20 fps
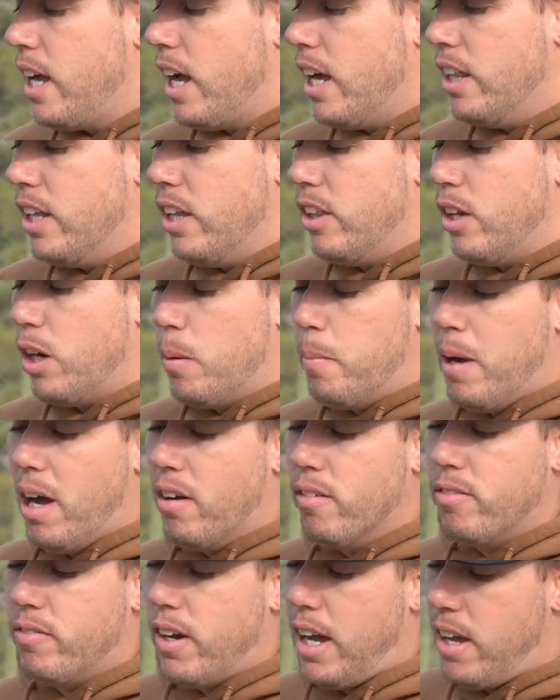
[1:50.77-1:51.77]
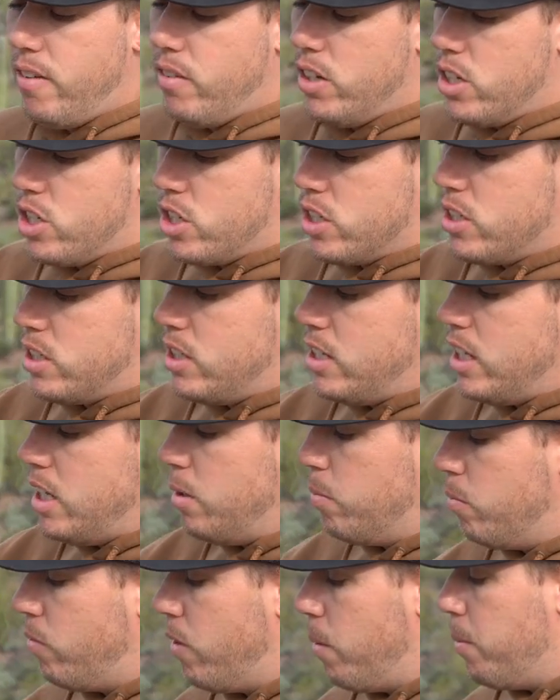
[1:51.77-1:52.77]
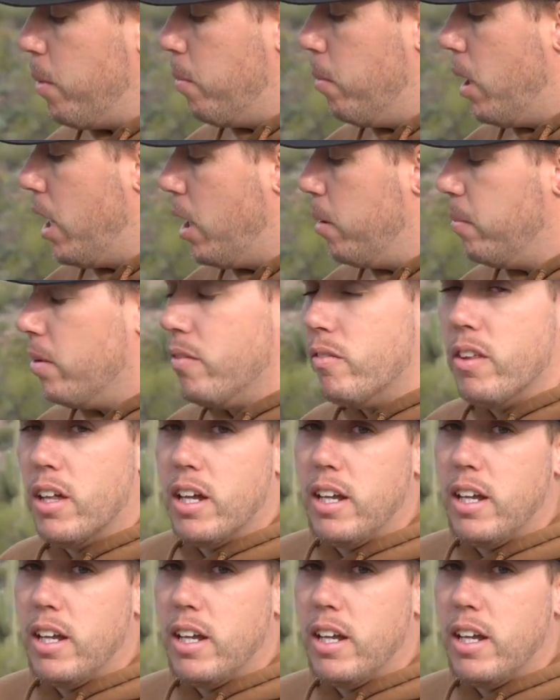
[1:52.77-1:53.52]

and then they're about 5 inches deep from the bottom of the